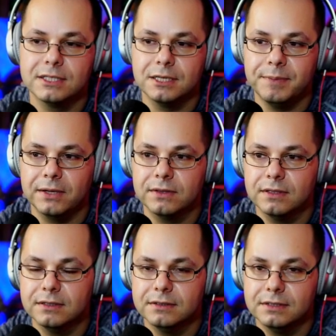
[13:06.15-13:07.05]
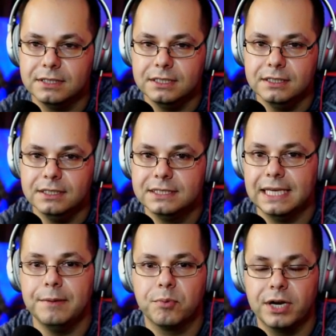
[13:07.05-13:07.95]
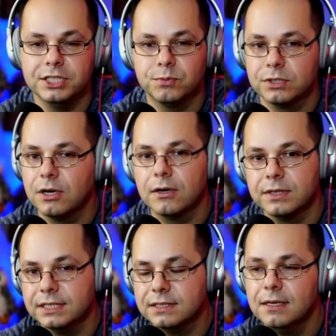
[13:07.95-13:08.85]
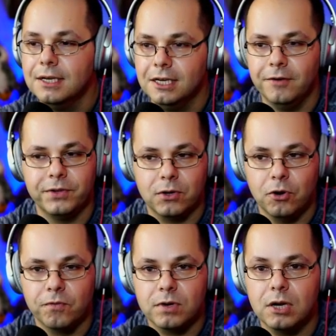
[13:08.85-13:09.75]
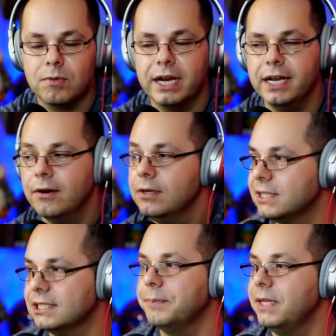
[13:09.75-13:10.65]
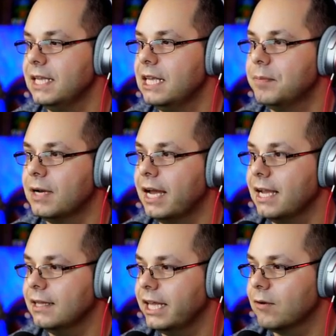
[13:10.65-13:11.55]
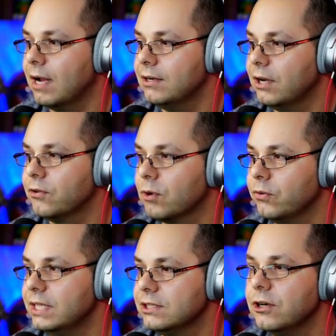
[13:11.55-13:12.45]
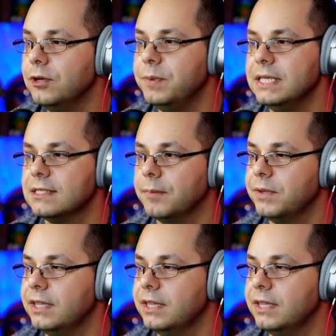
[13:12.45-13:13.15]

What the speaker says: at about the same price regardless of their overall right now. Something to keep an eye on later on down the road. This could be something